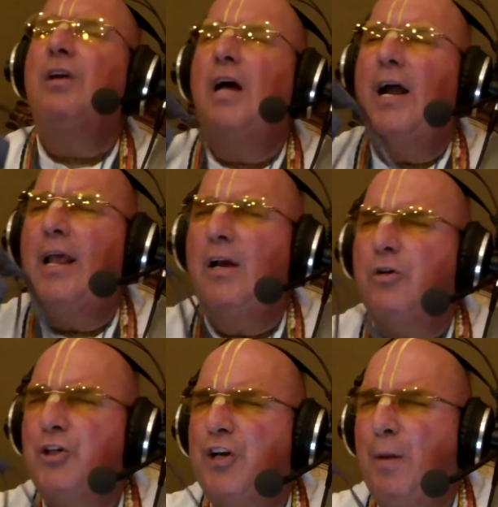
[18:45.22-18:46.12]
Hare
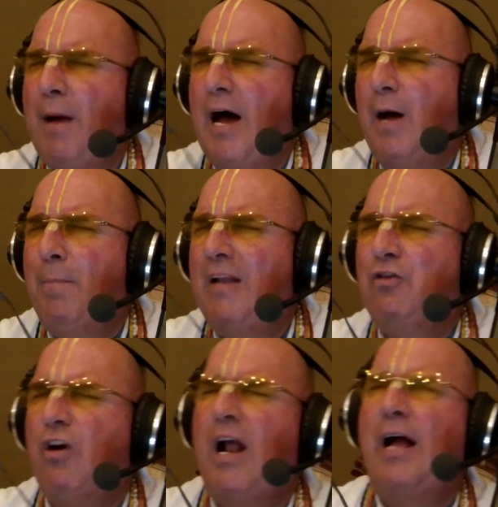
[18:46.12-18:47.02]
Krishna Maha
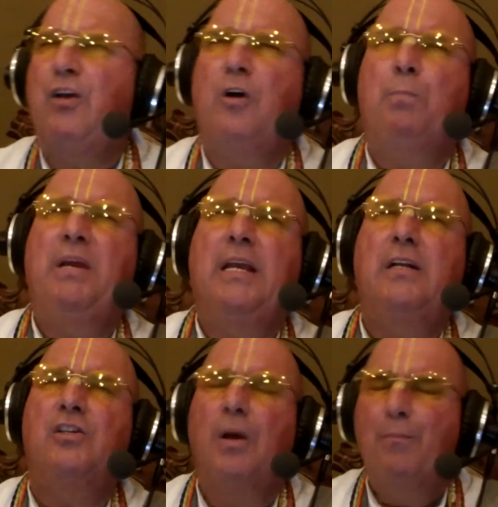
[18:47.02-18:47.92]
Mantra on your beads.